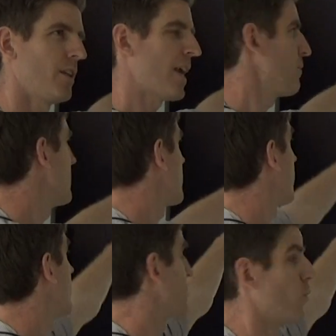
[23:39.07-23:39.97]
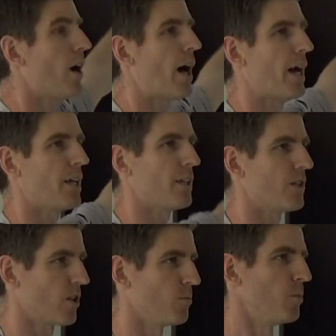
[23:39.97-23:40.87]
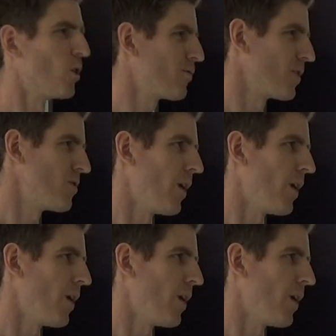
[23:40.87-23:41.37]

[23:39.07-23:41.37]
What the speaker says: that means that this Y is homomorphic